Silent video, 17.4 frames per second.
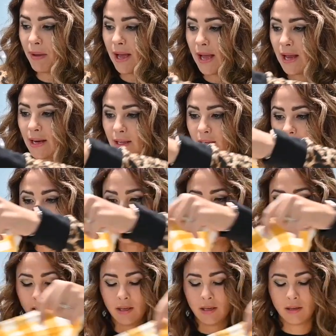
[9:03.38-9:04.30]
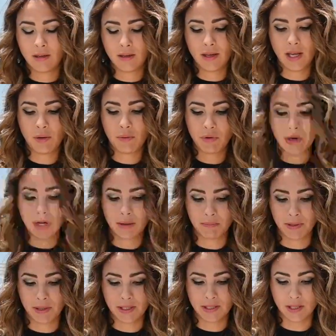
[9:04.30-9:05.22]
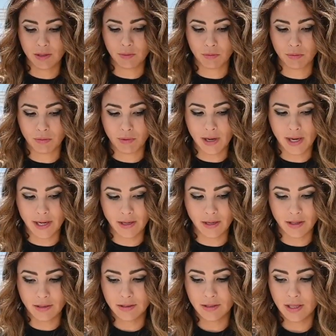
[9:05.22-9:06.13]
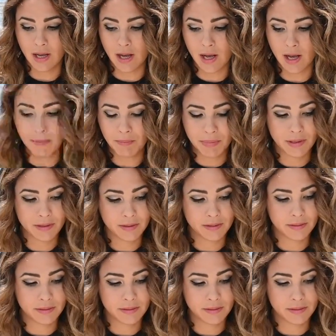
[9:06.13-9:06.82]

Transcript: backing and we're gonna place it right on top,